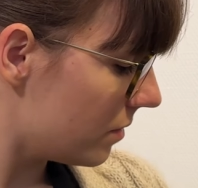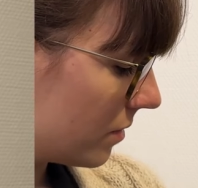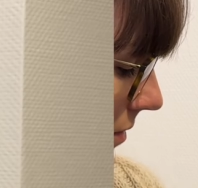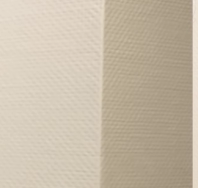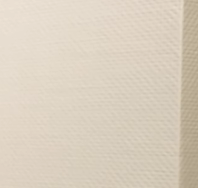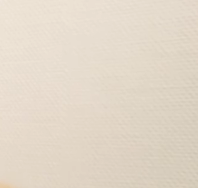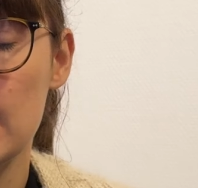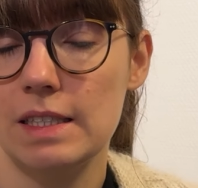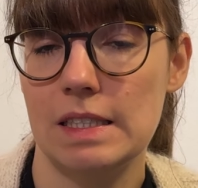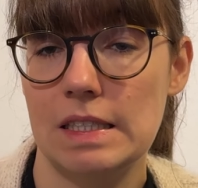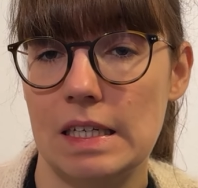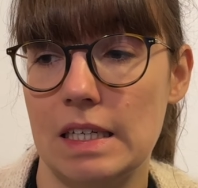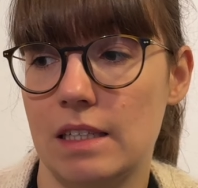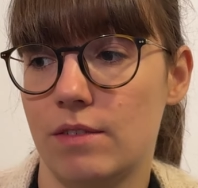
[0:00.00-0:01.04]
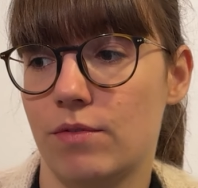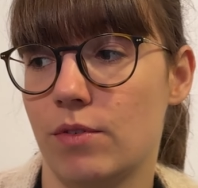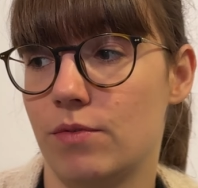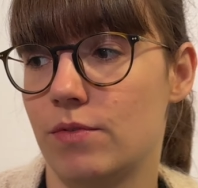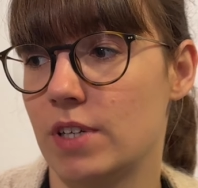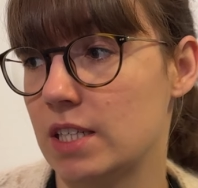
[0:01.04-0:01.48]
I think that's it
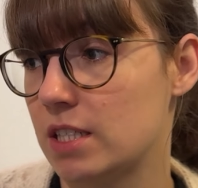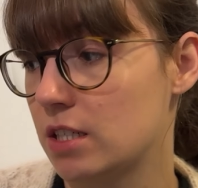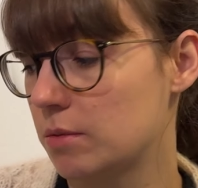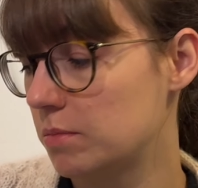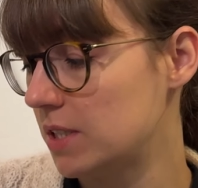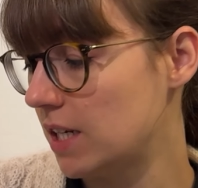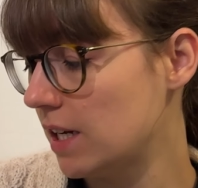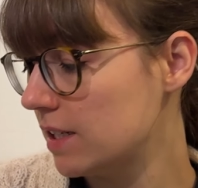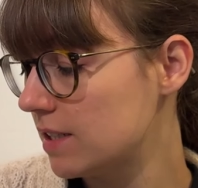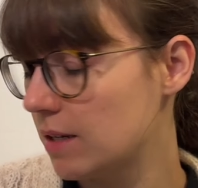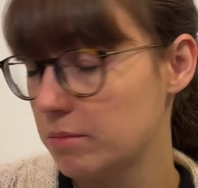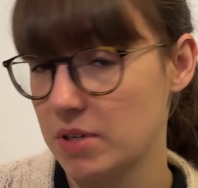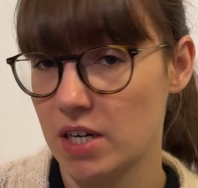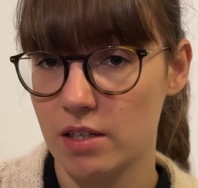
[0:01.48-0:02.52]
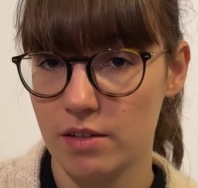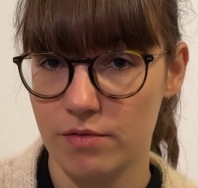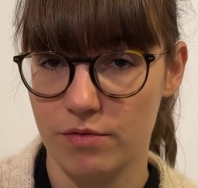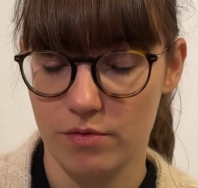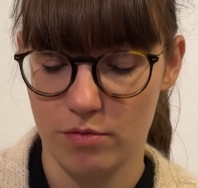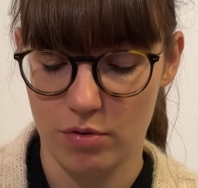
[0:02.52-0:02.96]
for finished objects. I'm kind
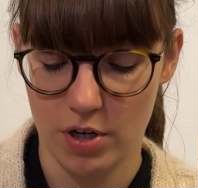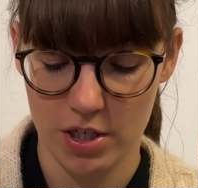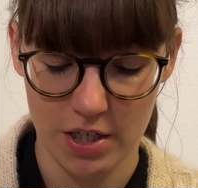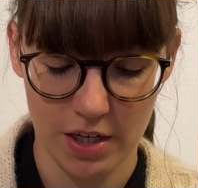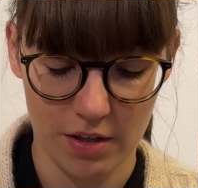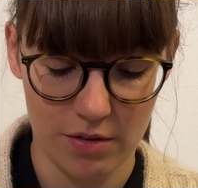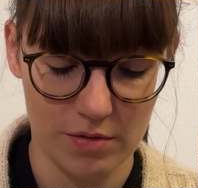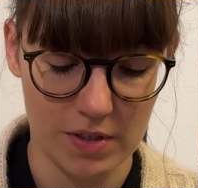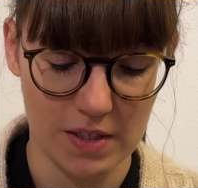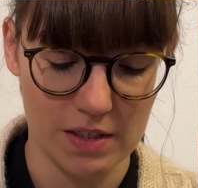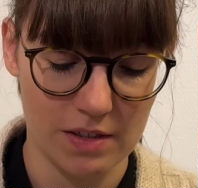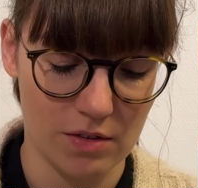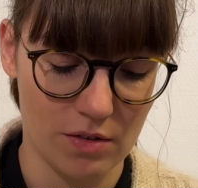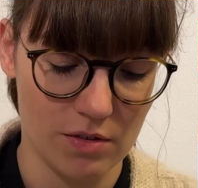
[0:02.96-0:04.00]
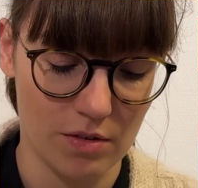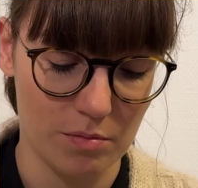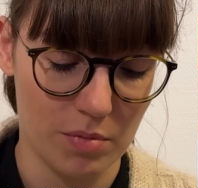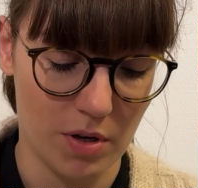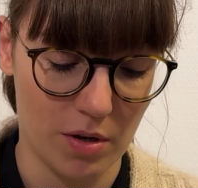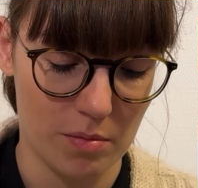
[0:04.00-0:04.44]
of rushing through this, not
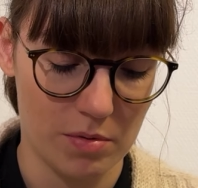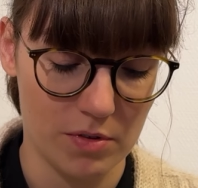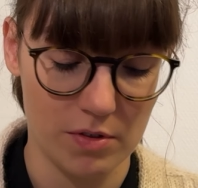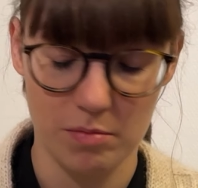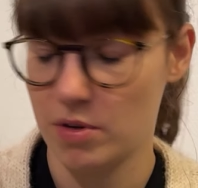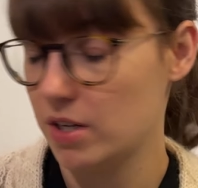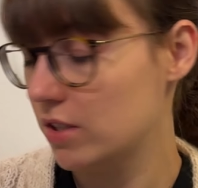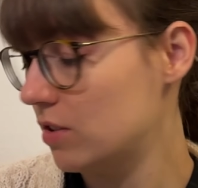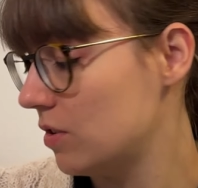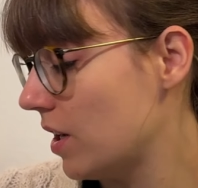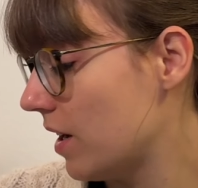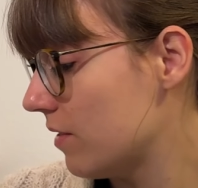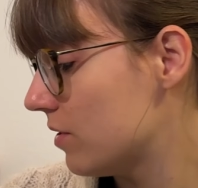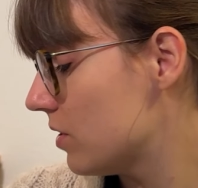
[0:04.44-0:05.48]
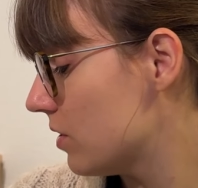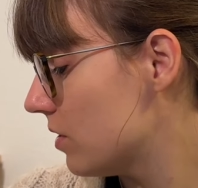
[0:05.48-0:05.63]
on purpose, but I do have